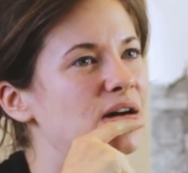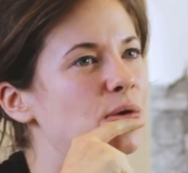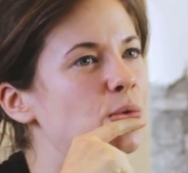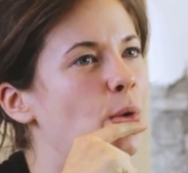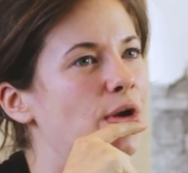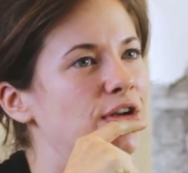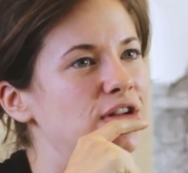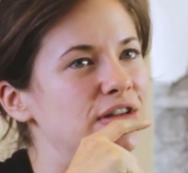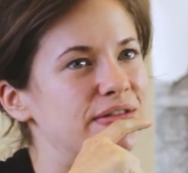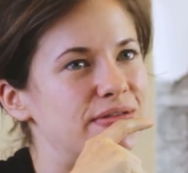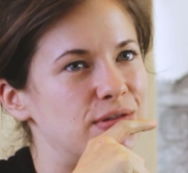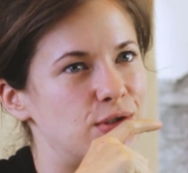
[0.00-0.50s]
a
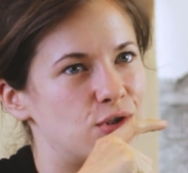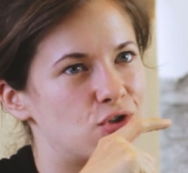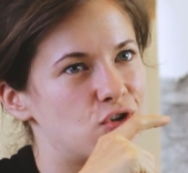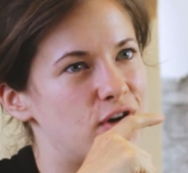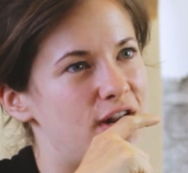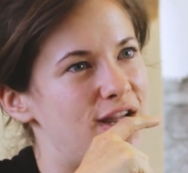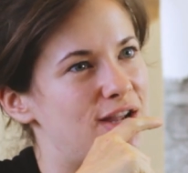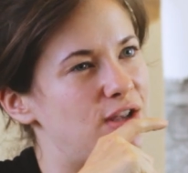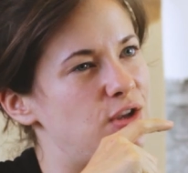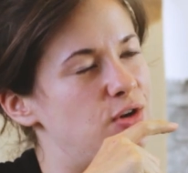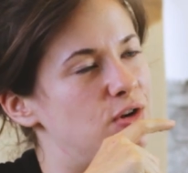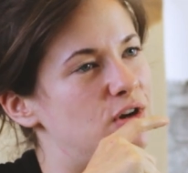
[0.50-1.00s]
wonderful
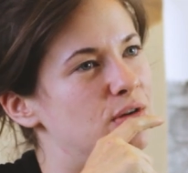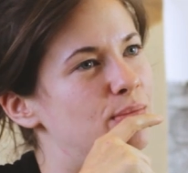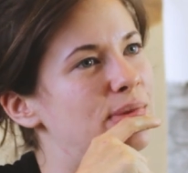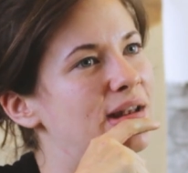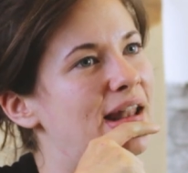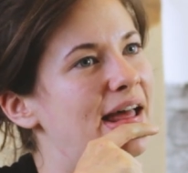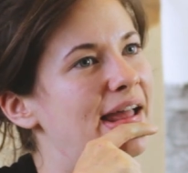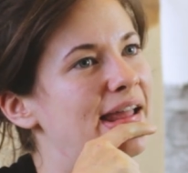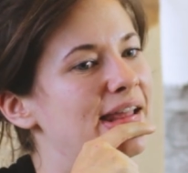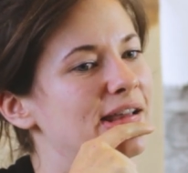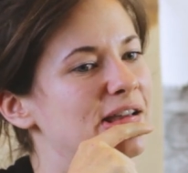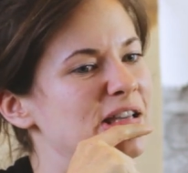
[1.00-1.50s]
trick you can
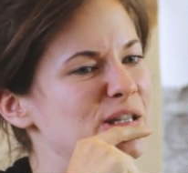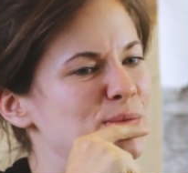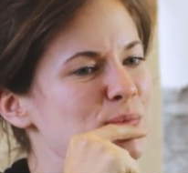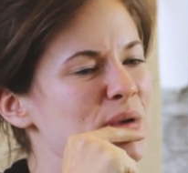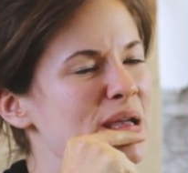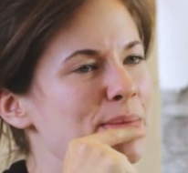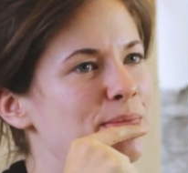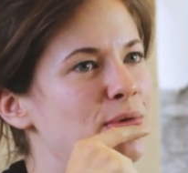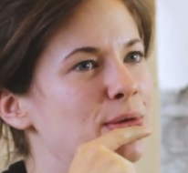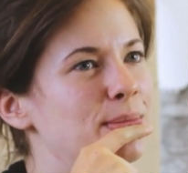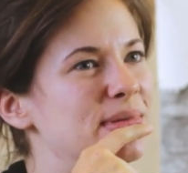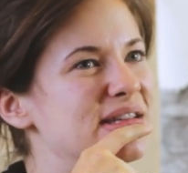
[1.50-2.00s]
play because
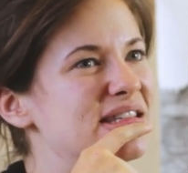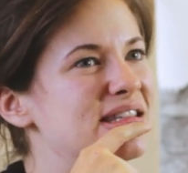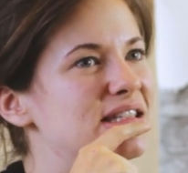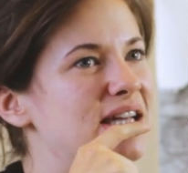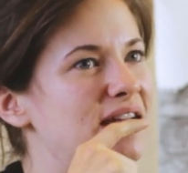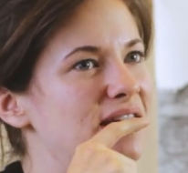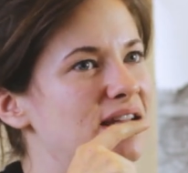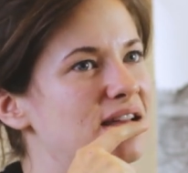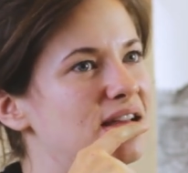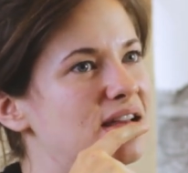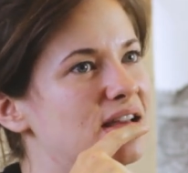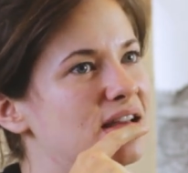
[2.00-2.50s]
people
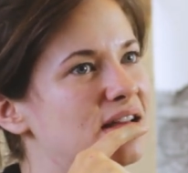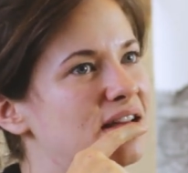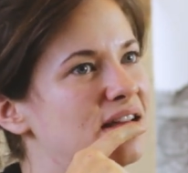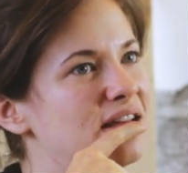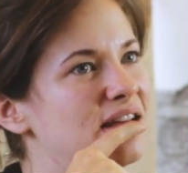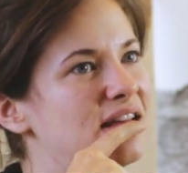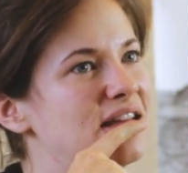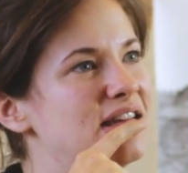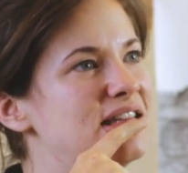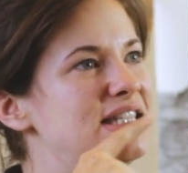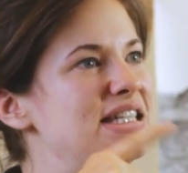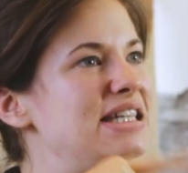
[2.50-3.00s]
mistake
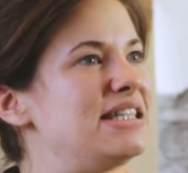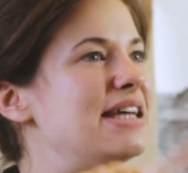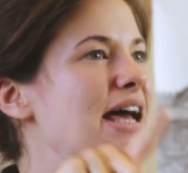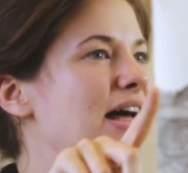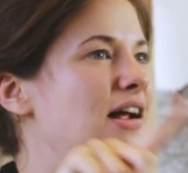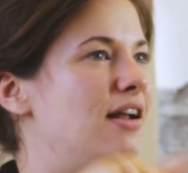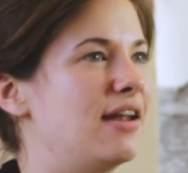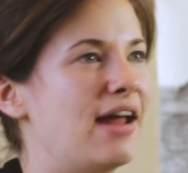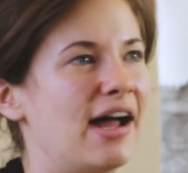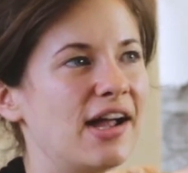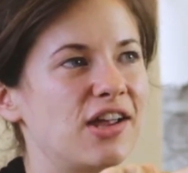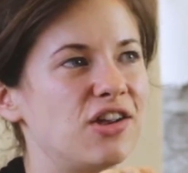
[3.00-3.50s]

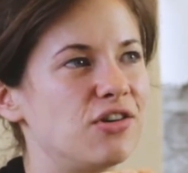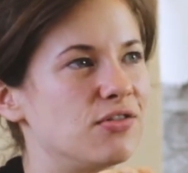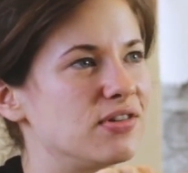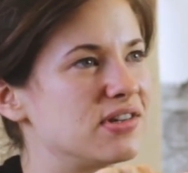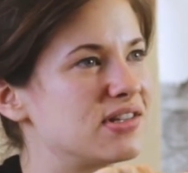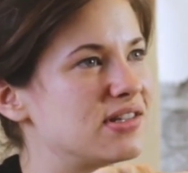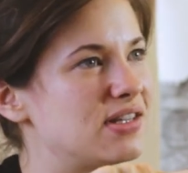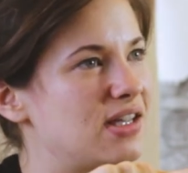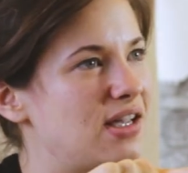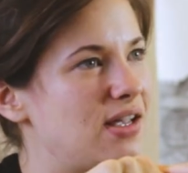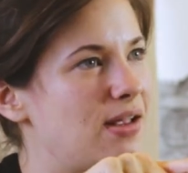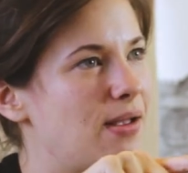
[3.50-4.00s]
detail and
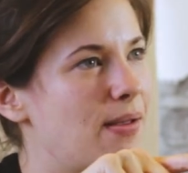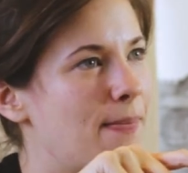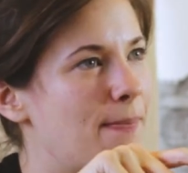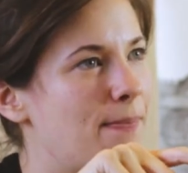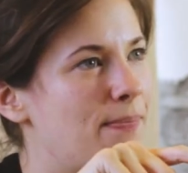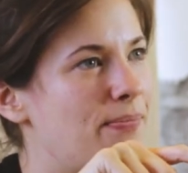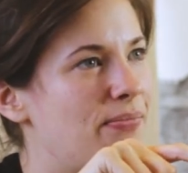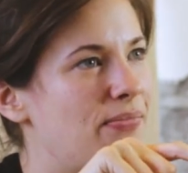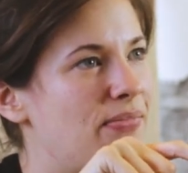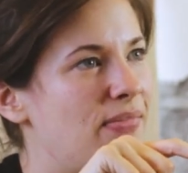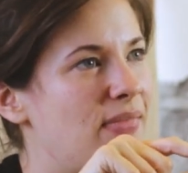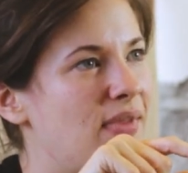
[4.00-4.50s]
accuracy.
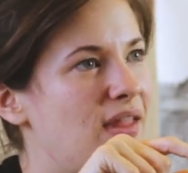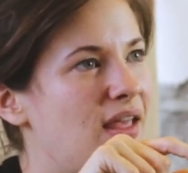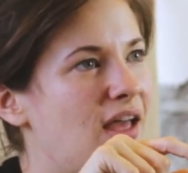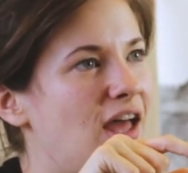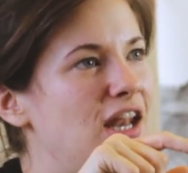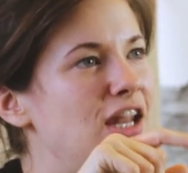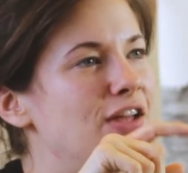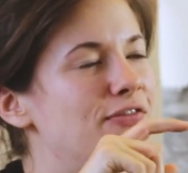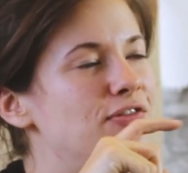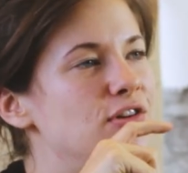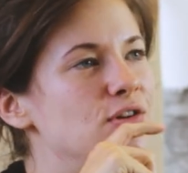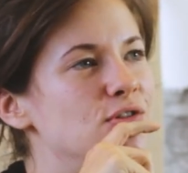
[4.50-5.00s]

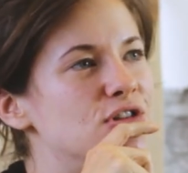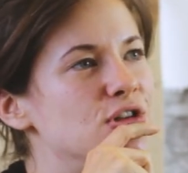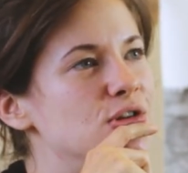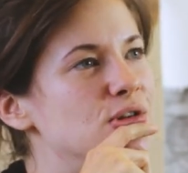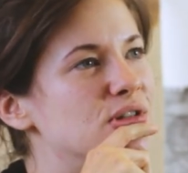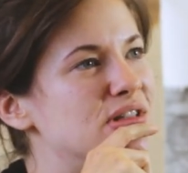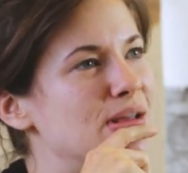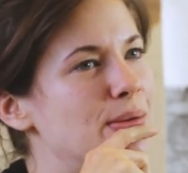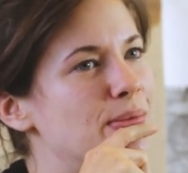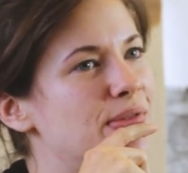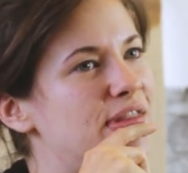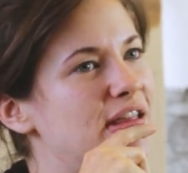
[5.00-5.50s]
And if you do
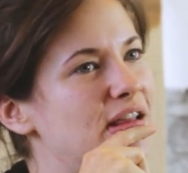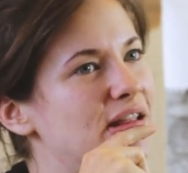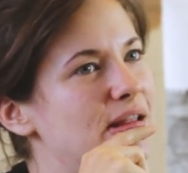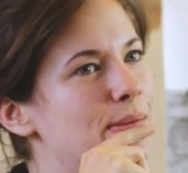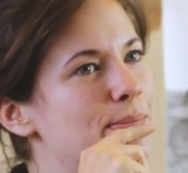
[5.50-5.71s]
something,